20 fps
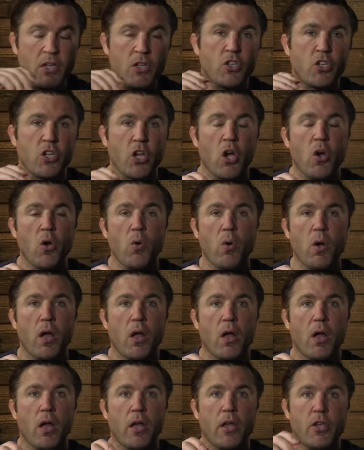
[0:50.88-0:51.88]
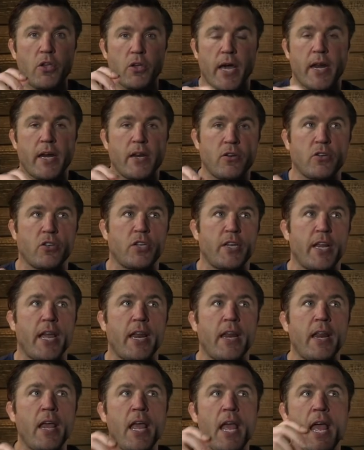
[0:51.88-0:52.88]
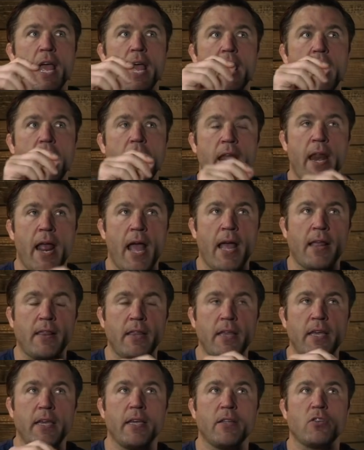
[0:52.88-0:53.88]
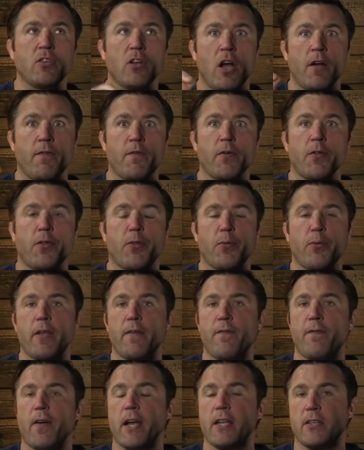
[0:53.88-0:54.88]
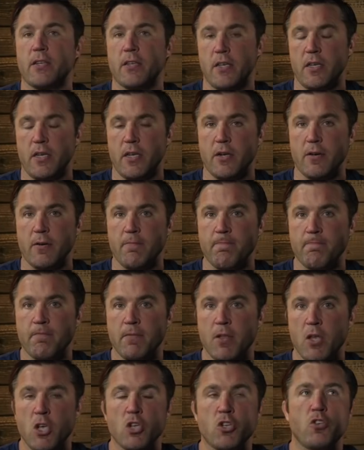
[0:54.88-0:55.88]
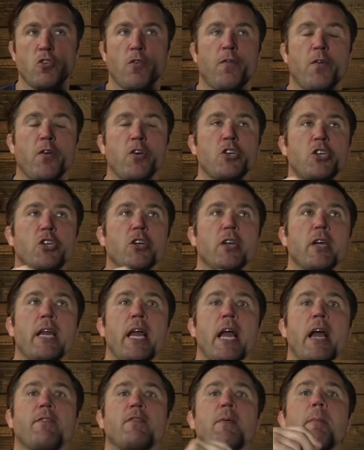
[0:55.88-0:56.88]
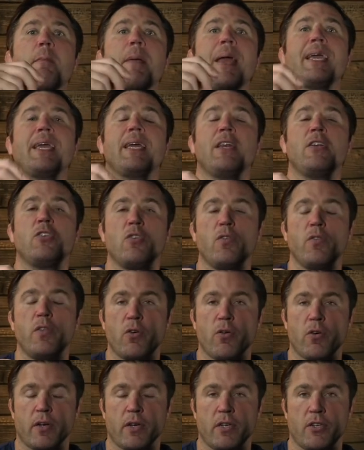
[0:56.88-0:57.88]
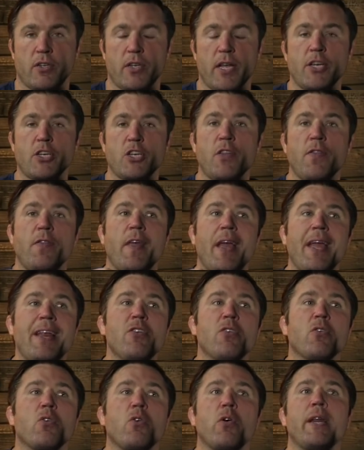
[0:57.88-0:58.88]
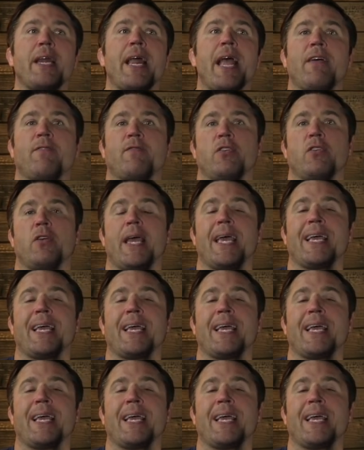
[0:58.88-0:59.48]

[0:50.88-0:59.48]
So you got to understand, an athlete gets offered three fights a year. So first, you're going to have to make it into the organization. Then you're going to have to